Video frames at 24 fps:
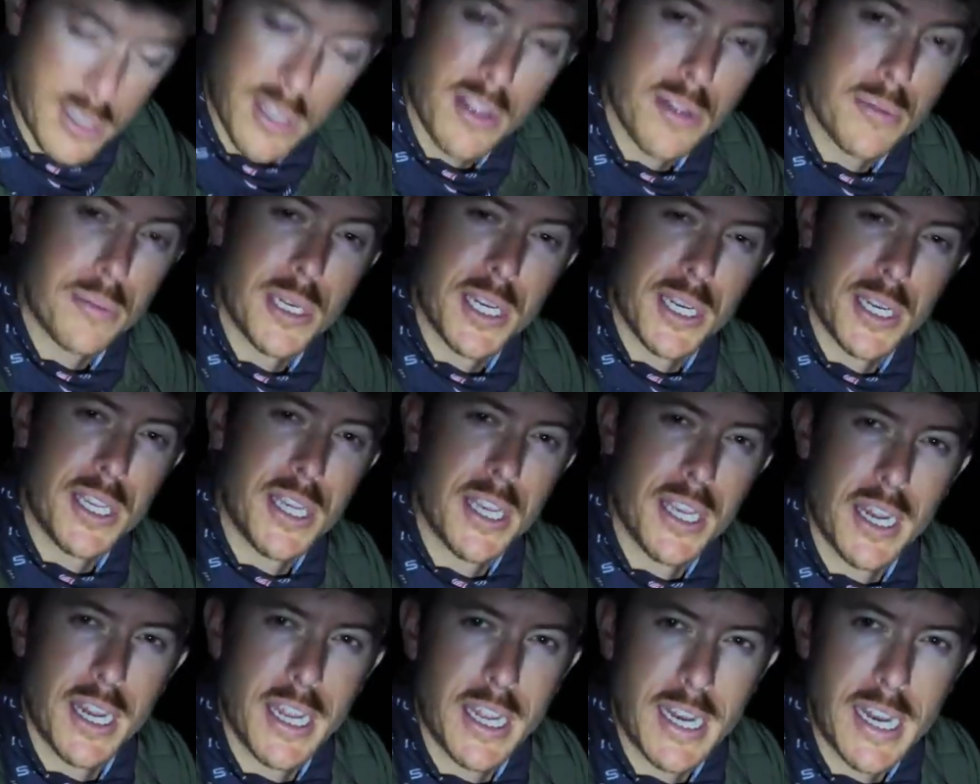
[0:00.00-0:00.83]
was telling me to
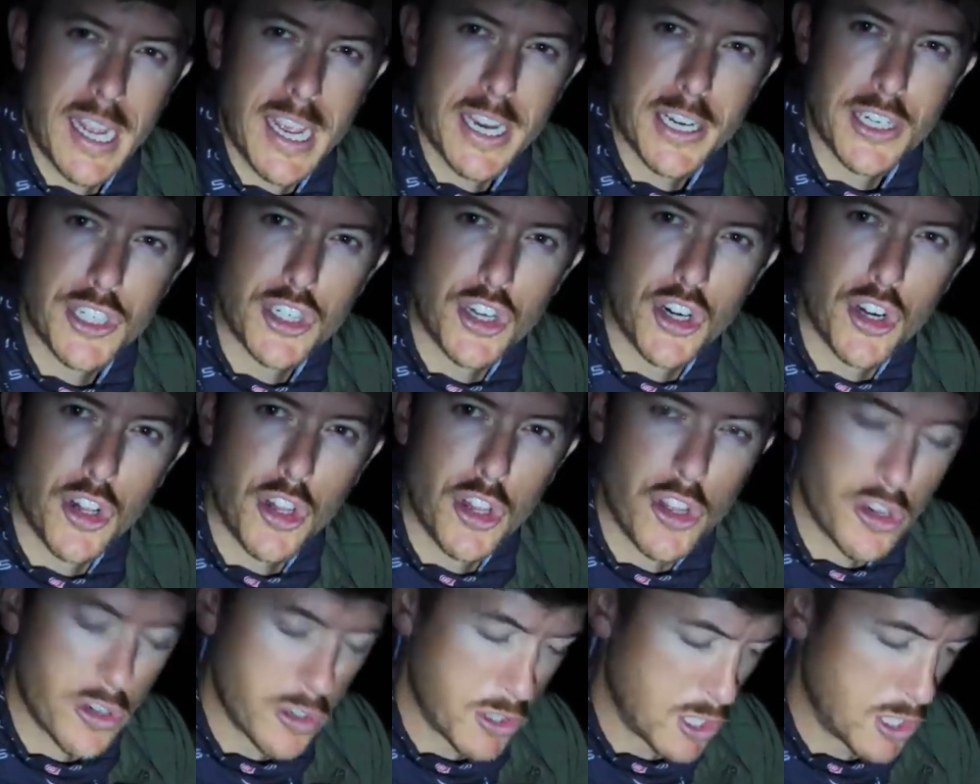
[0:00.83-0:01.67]
get an extra
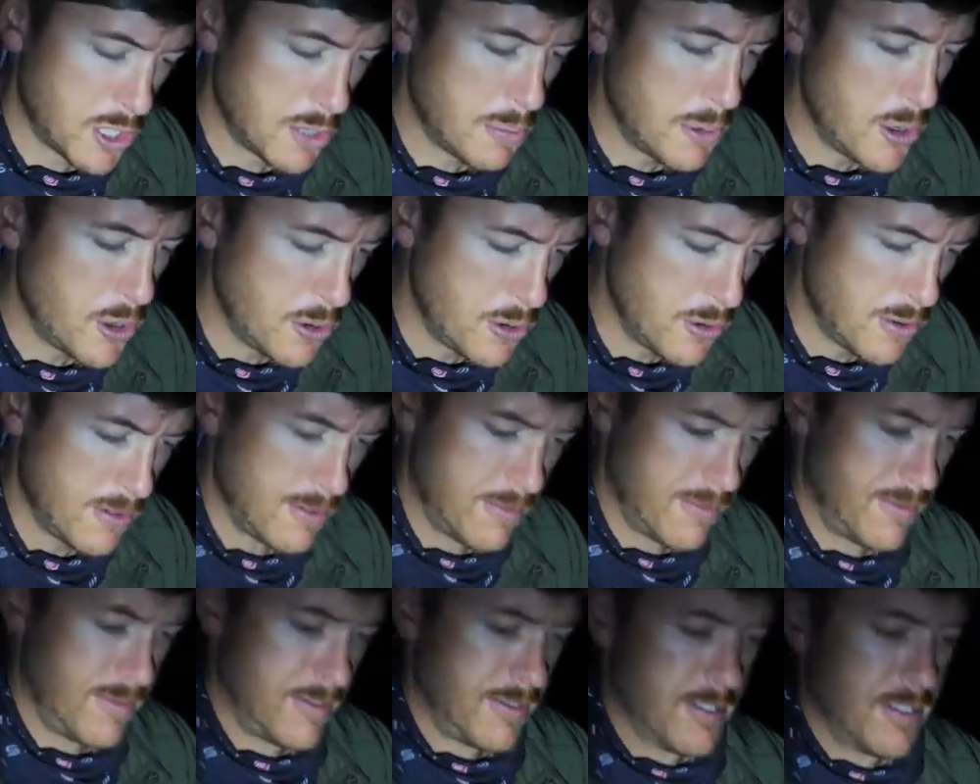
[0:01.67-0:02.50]
long spoon
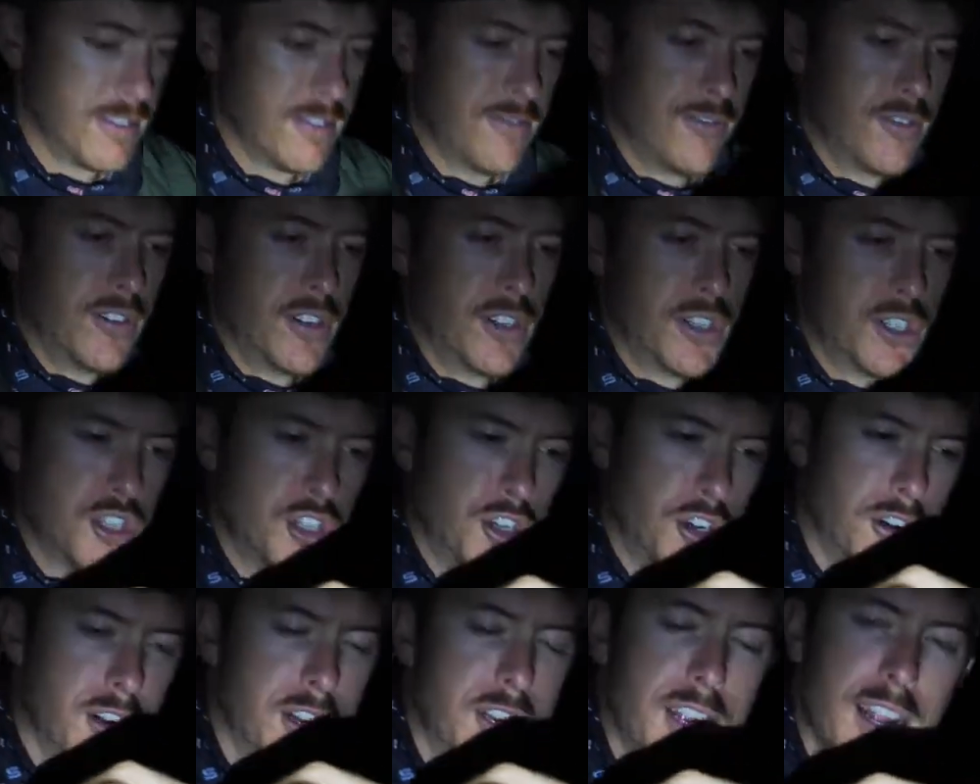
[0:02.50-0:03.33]
for this
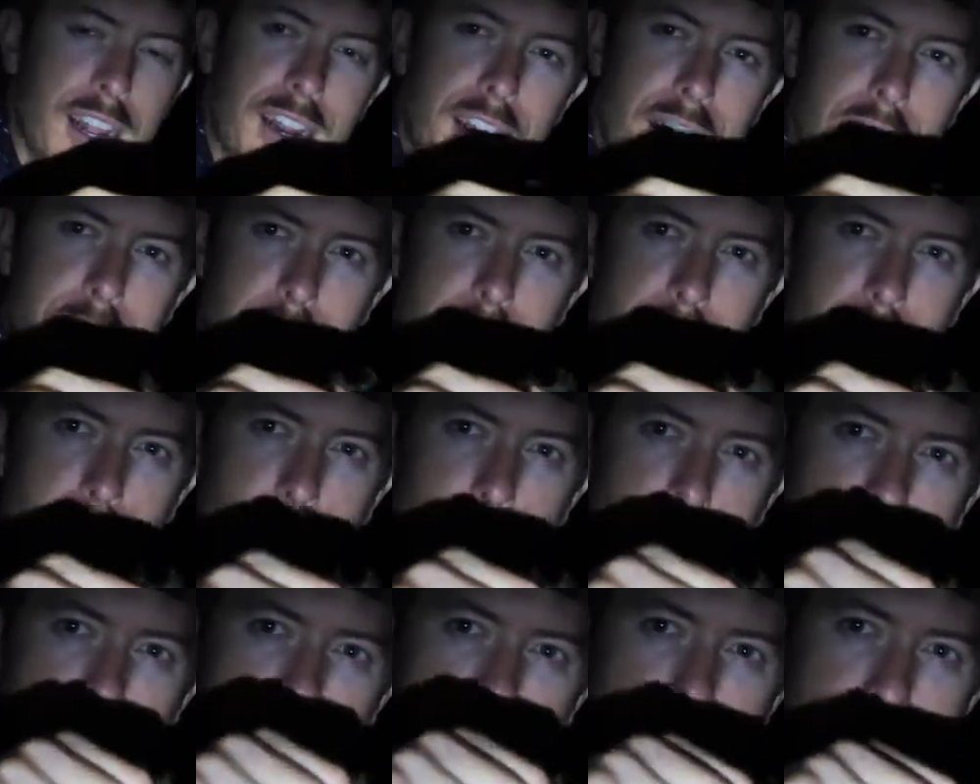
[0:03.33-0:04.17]
journey, and now I know
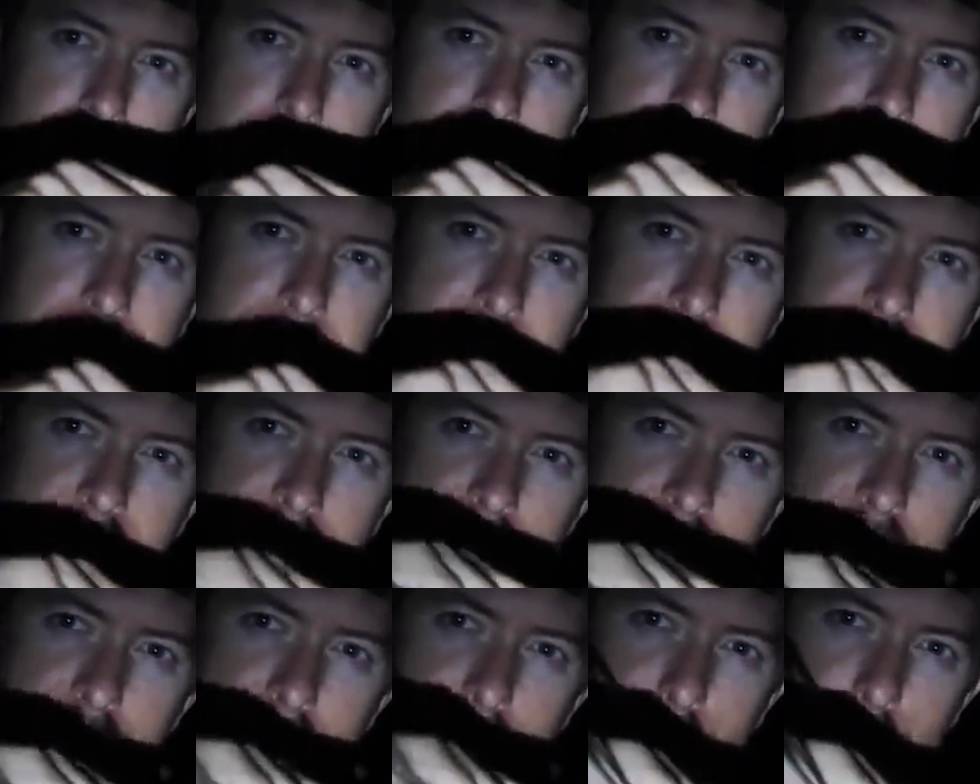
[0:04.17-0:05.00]
why.
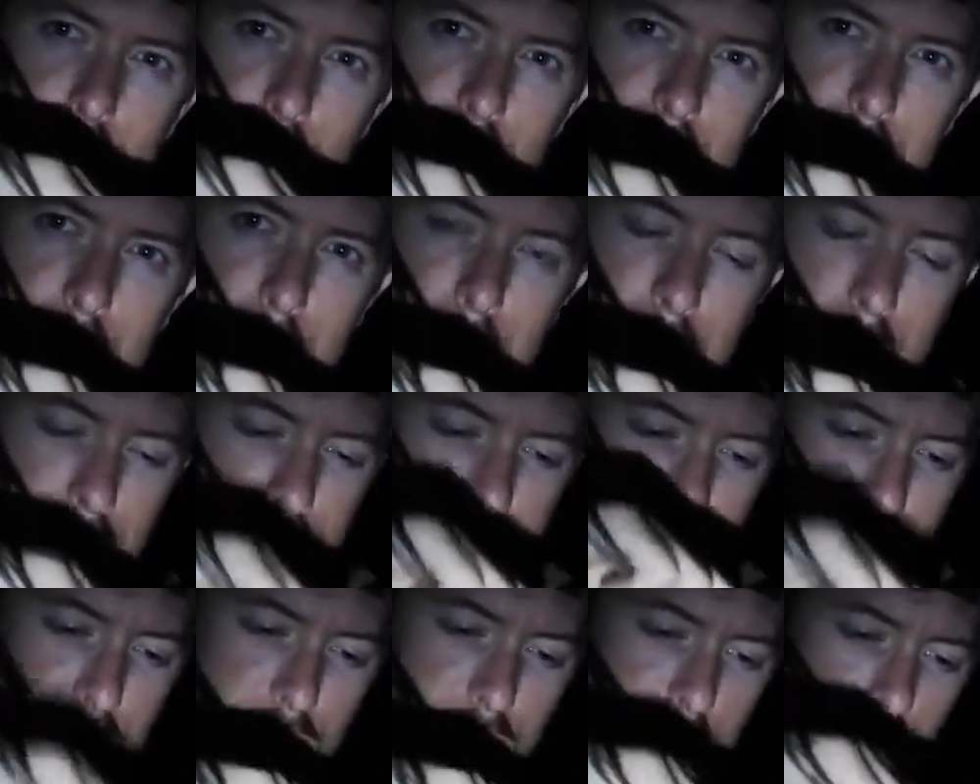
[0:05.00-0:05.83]
The short spoon
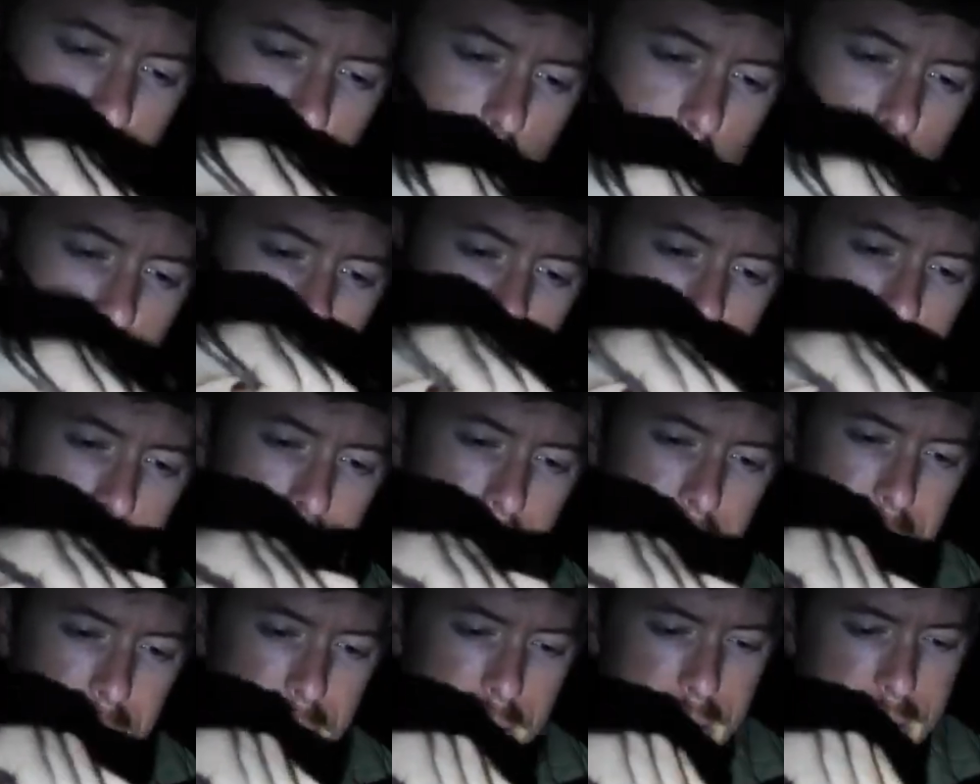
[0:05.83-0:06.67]
just goes way
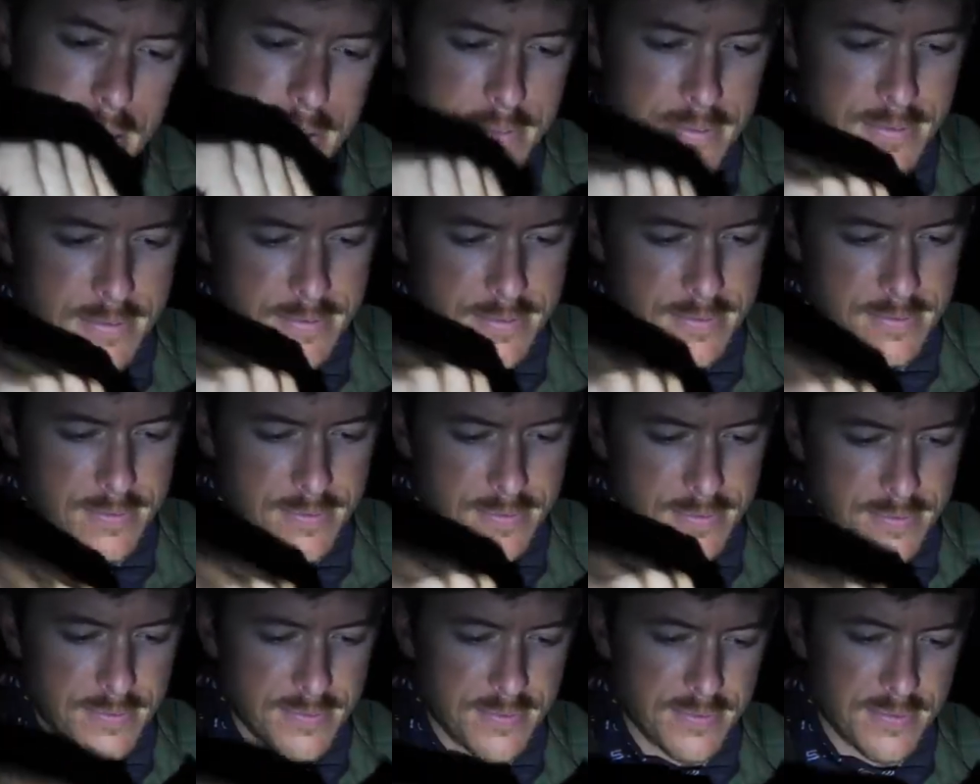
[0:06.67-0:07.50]
down in there.
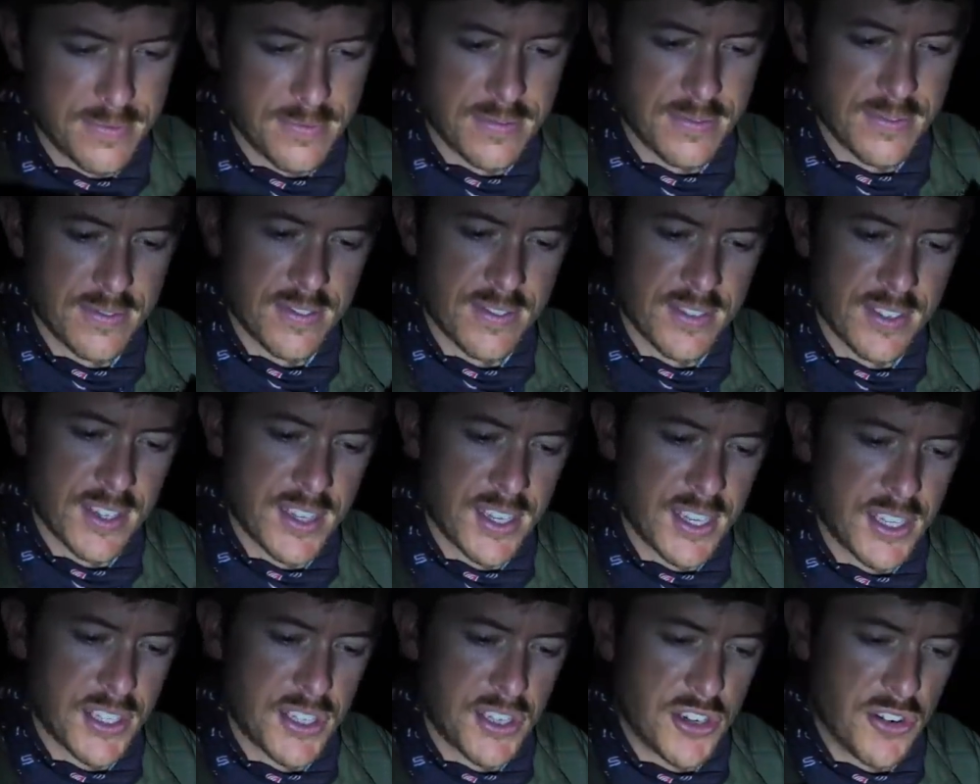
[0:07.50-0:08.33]

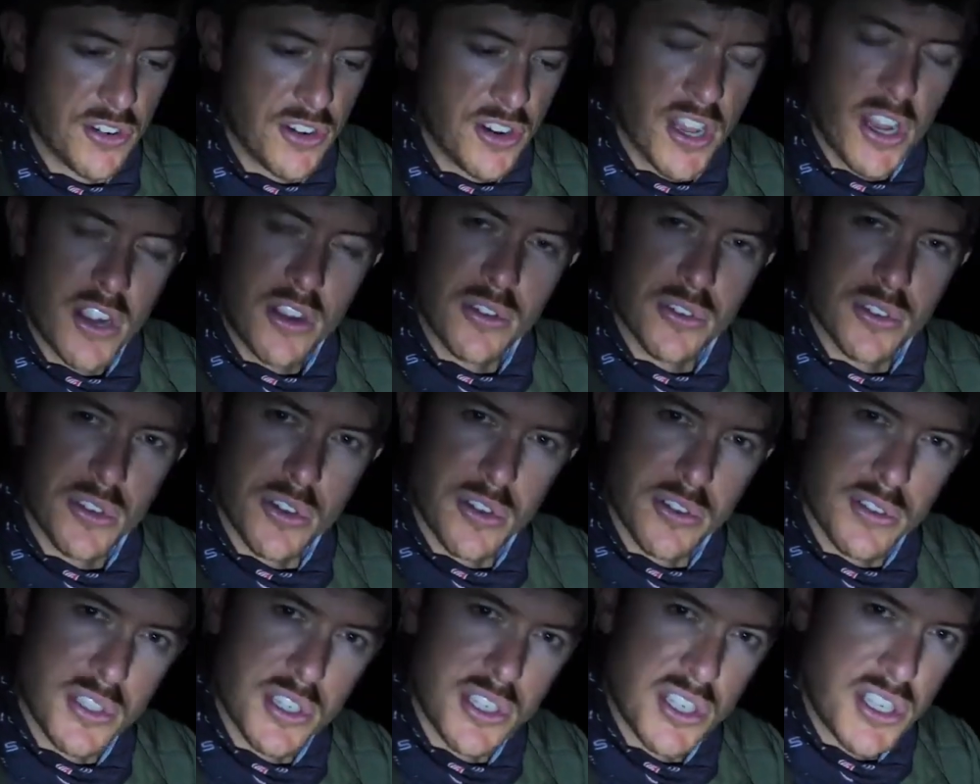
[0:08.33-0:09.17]
Gets your knuckles
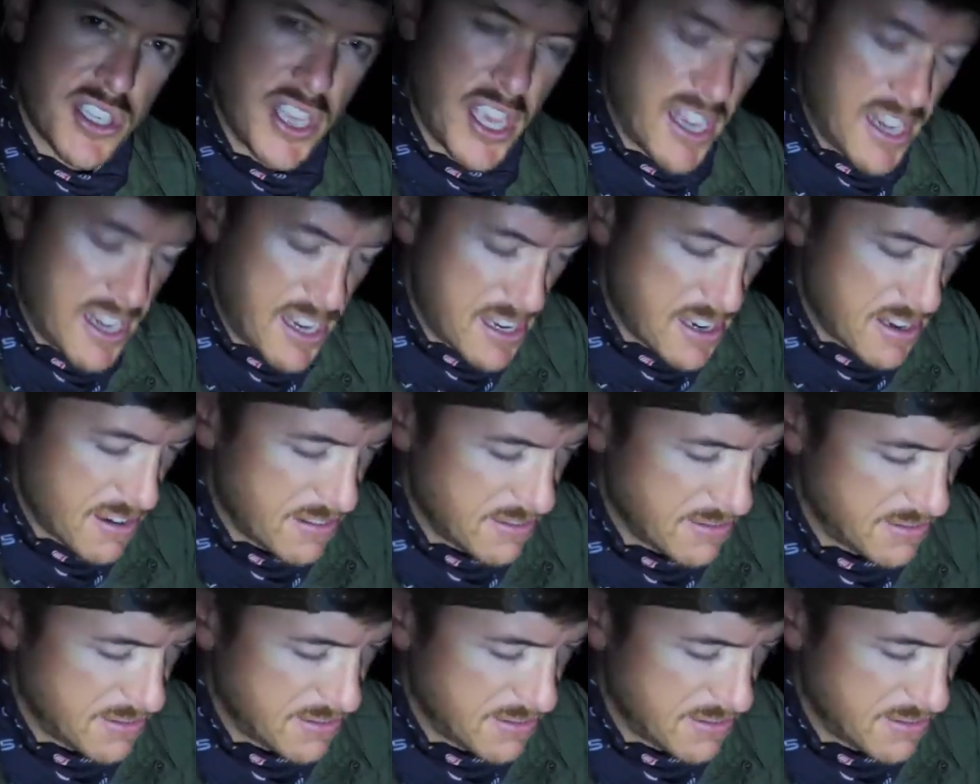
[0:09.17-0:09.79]
all sketty,